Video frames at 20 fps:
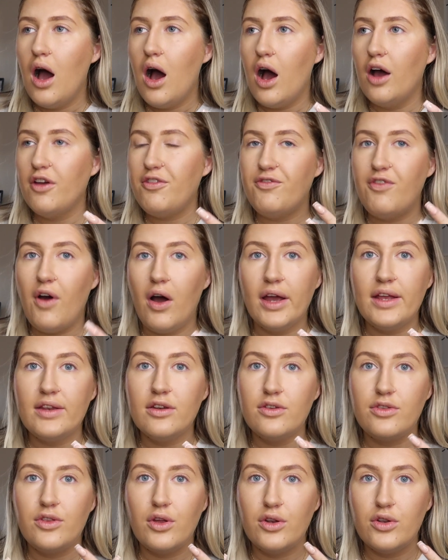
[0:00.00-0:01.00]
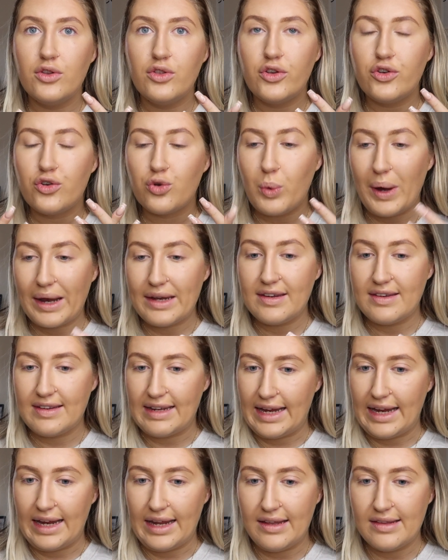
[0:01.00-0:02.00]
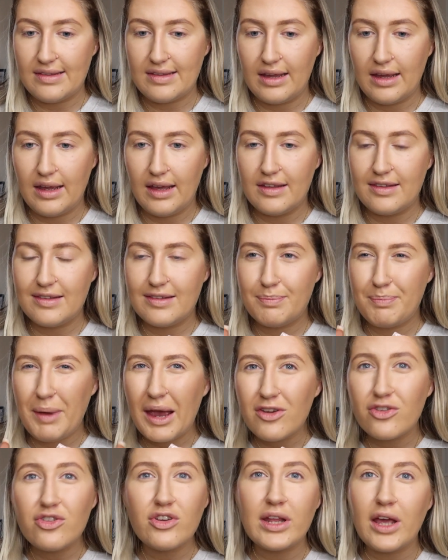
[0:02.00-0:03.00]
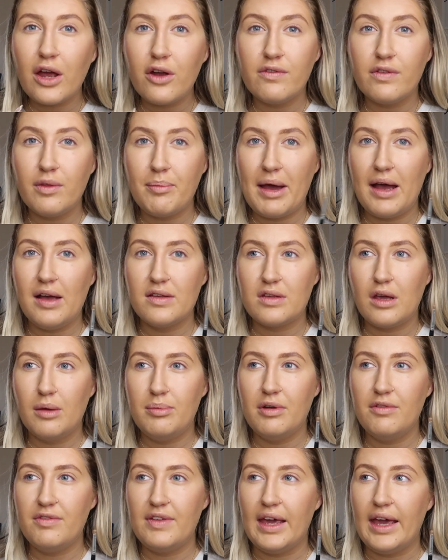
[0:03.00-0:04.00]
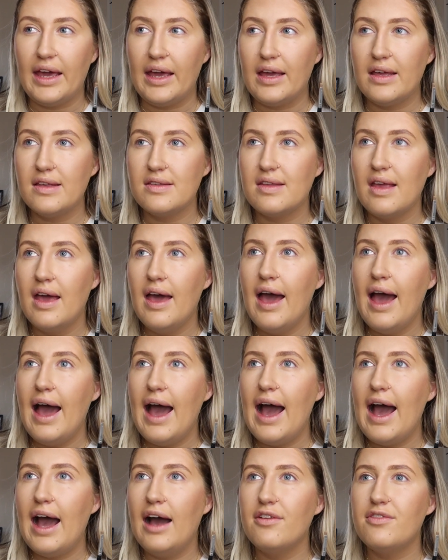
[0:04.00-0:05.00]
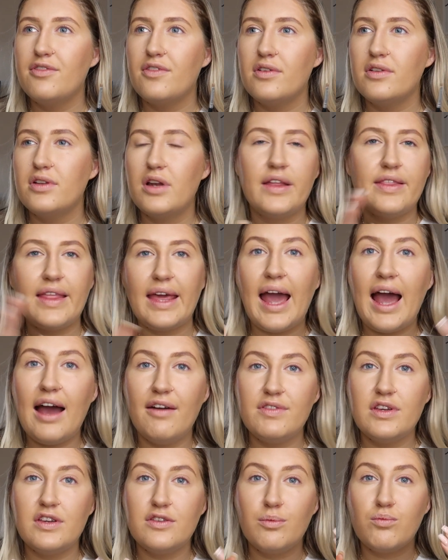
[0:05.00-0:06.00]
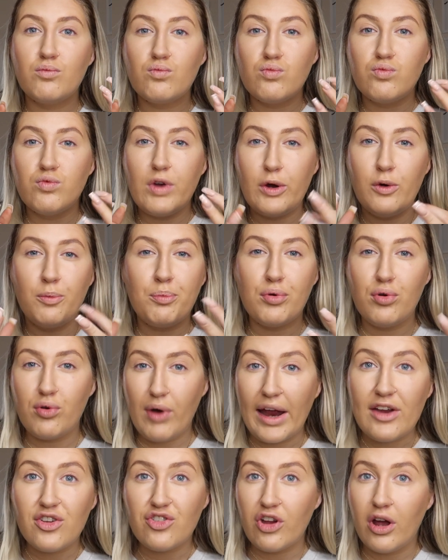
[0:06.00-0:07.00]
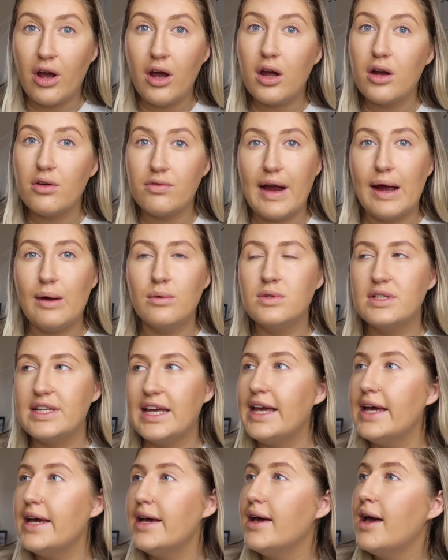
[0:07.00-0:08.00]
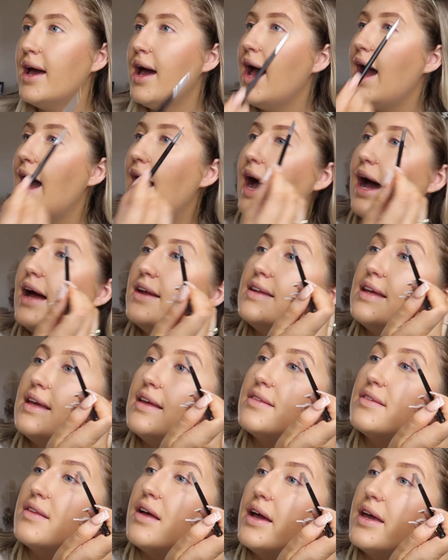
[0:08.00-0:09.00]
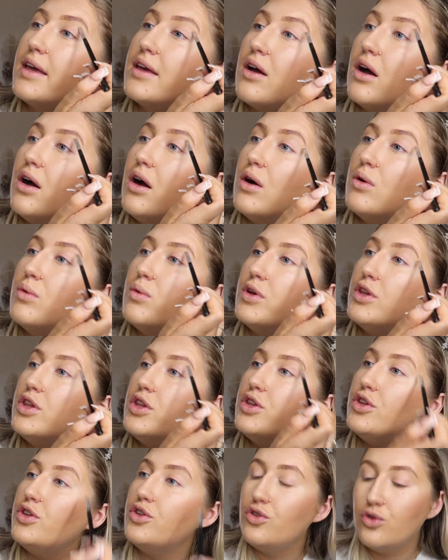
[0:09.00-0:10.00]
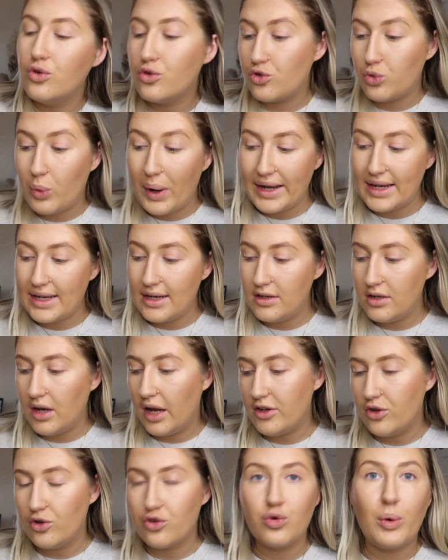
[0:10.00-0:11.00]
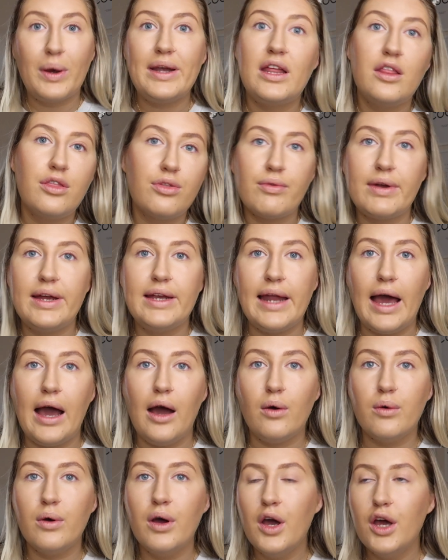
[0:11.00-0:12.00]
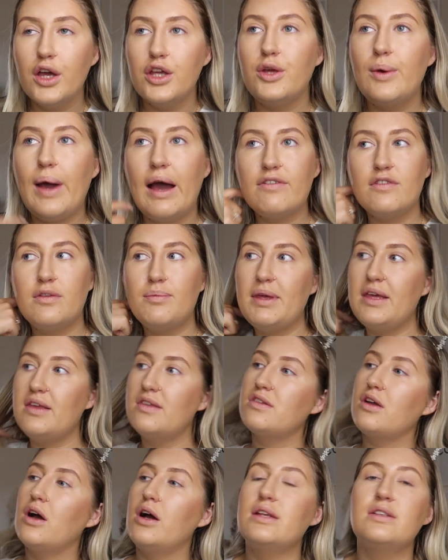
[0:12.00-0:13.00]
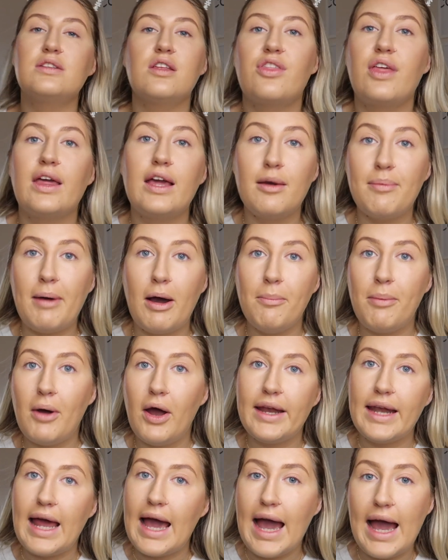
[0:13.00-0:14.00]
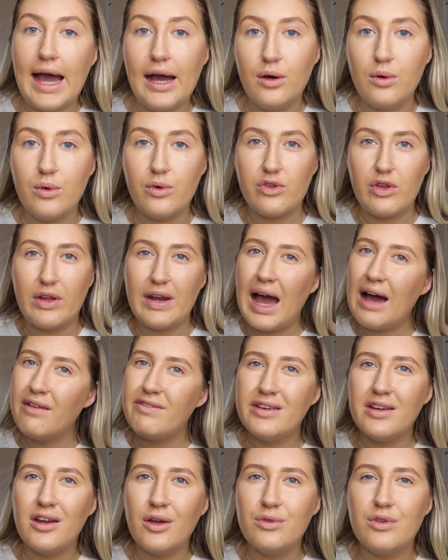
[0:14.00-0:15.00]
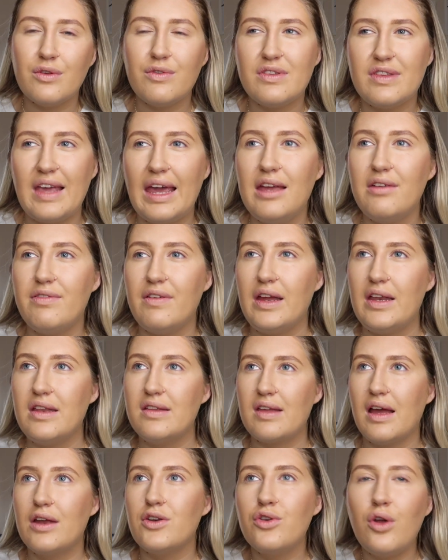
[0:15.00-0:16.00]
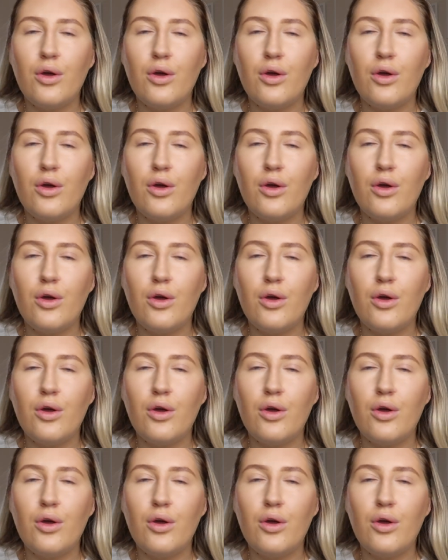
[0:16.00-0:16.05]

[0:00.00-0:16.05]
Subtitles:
I find that the 20s, especially over the past couple of years, have like, they have this real pressure around it, and it's like, oh, you're 23 now, you have to be starting to think about buying a house and having loads of savings and